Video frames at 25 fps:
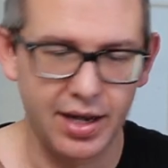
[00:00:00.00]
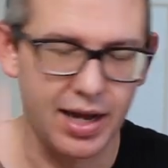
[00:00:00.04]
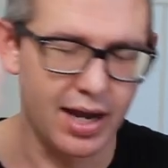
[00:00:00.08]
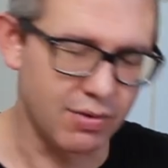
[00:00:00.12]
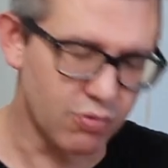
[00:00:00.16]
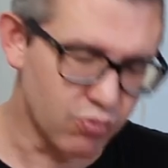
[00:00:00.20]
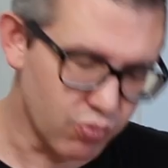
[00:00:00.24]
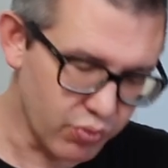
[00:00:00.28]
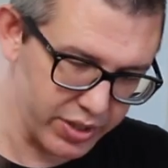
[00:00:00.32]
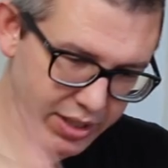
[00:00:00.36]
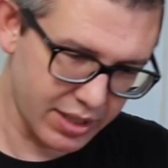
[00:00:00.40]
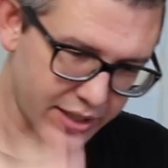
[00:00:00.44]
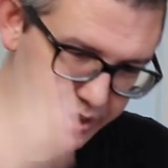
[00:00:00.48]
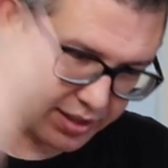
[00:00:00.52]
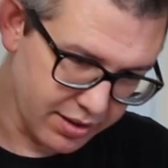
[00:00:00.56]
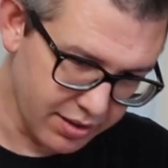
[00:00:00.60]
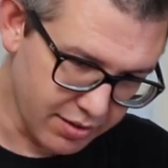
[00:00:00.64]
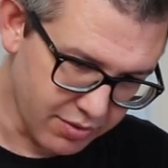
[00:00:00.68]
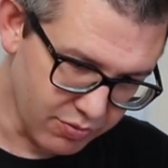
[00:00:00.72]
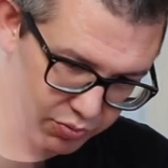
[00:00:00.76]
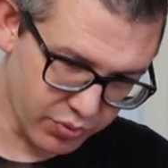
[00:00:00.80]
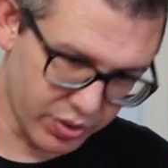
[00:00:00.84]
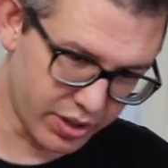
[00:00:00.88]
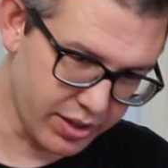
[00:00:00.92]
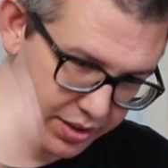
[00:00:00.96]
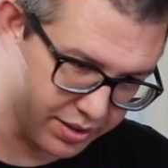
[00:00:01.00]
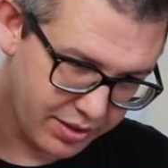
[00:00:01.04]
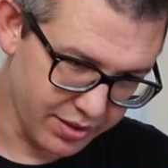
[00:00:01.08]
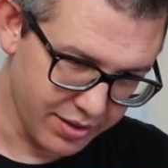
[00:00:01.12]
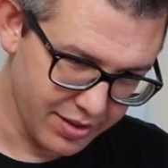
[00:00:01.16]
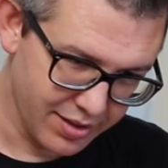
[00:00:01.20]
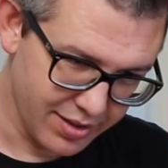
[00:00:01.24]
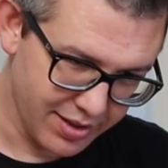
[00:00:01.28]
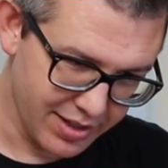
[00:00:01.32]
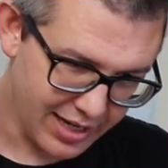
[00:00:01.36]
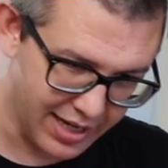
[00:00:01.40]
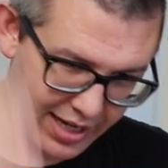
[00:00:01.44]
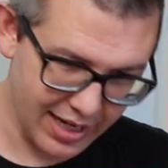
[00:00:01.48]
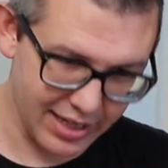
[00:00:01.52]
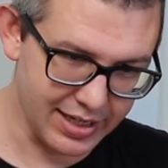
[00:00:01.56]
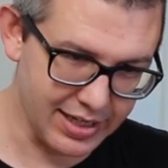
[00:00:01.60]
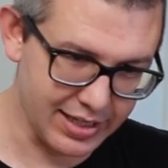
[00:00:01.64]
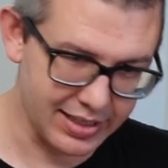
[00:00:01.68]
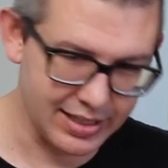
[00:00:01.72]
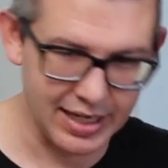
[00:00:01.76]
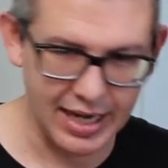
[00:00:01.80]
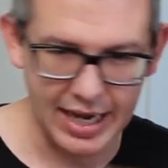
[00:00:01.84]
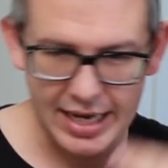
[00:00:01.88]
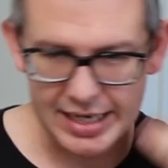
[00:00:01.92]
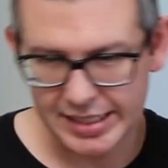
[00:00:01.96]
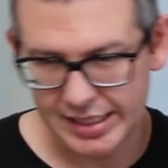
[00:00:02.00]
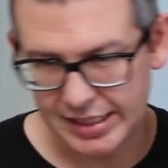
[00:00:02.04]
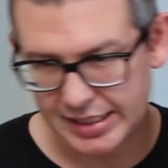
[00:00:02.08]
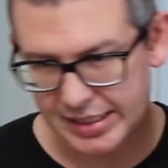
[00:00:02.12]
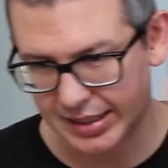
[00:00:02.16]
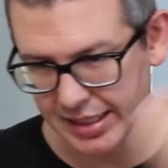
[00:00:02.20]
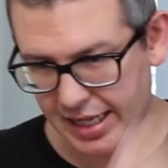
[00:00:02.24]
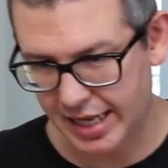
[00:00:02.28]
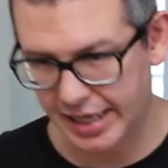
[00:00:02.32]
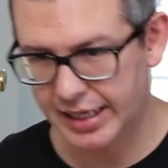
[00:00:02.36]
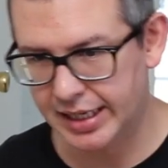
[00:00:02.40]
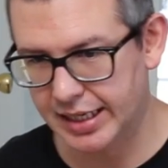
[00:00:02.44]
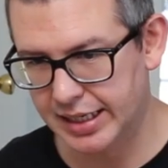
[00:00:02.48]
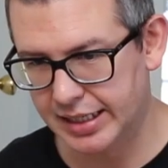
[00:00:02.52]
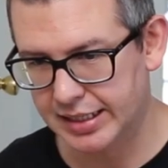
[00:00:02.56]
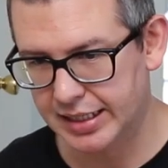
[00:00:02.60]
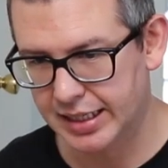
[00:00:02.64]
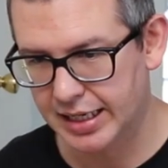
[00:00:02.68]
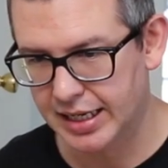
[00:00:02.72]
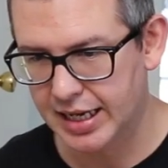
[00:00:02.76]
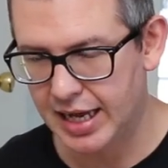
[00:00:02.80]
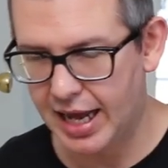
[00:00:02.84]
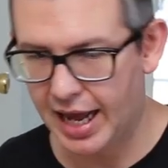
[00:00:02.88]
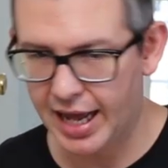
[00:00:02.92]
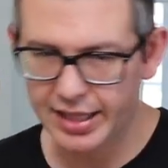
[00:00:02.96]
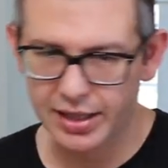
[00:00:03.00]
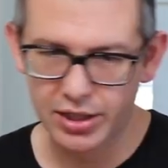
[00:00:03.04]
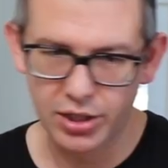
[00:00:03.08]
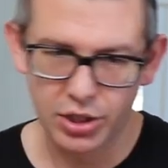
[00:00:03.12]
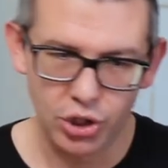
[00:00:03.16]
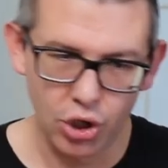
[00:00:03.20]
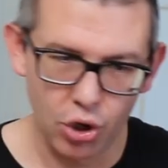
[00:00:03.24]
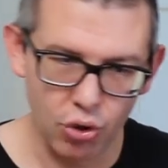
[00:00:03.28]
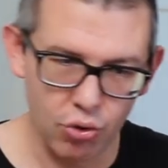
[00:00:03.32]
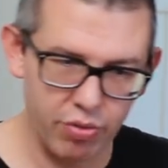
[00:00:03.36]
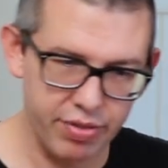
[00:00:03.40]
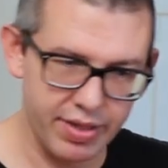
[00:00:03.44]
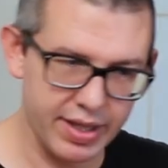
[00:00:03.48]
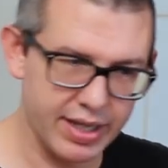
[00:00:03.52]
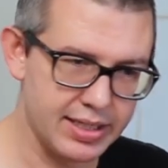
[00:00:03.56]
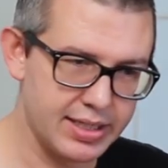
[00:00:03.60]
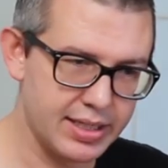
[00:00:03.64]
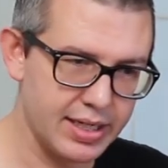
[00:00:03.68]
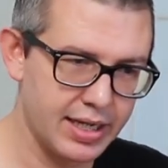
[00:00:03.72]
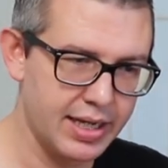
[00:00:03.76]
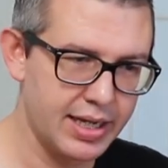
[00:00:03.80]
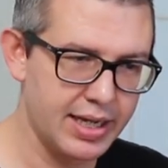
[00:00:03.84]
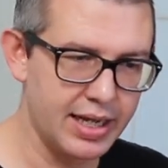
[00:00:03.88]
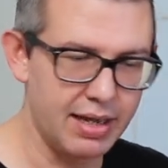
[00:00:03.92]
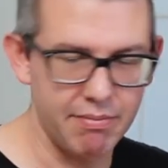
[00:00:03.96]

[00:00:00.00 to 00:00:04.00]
I really, really hate it. I dislike it. I loathe it.